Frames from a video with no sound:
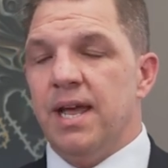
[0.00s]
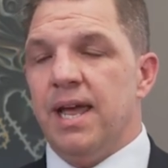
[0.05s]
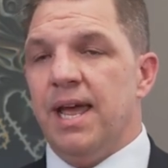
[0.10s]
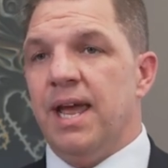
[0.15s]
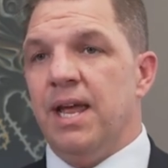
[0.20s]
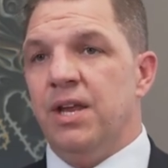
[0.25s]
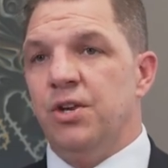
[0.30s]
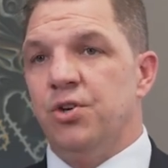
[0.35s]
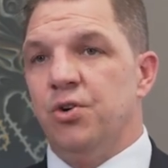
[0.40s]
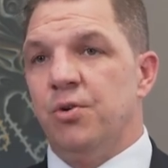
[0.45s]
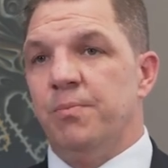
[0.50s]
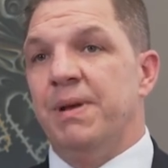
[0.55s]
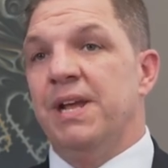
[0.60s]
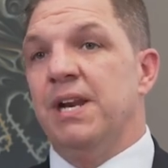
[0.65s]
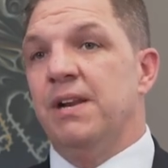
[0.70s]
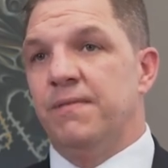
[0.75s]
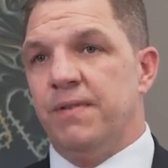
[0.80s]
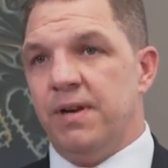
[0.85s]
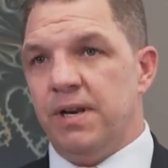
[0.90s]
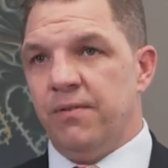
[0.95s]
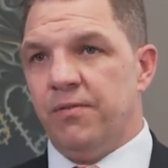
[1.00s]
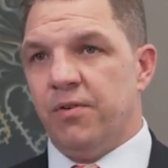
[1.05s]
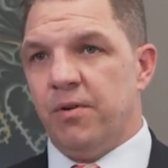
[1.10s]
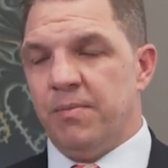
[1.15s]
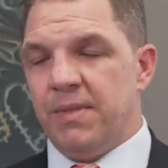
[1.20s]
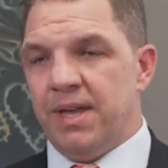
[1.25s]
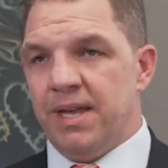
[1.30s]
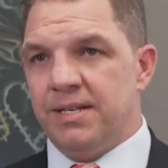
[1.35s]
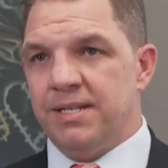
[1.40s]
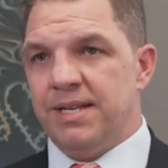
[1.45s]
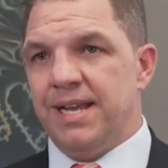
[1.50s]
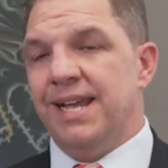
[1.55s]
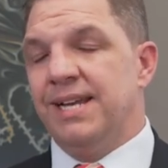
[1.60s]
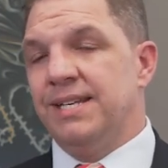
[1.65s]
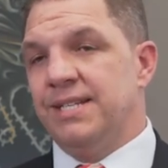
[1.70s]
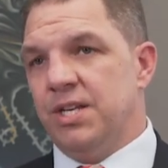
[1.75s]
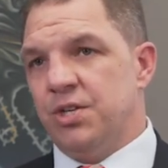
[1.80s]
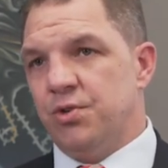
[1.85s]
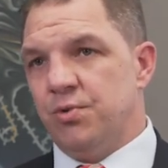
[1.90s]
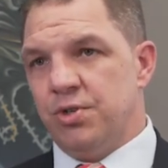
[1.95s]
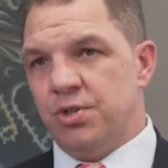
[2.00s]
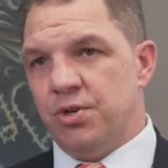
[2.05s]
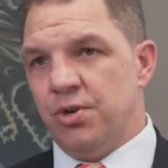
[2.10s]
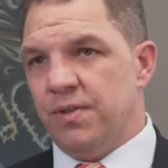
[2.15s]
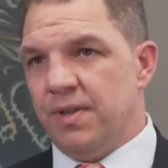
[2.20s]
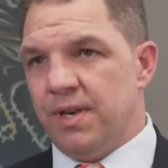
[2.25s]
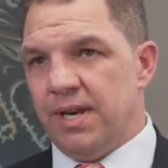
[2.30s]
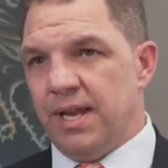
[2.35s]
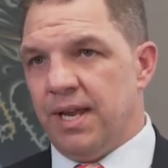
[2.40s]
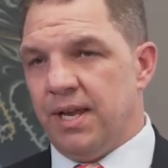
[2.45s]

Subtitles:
and you're benefiting from that excess return that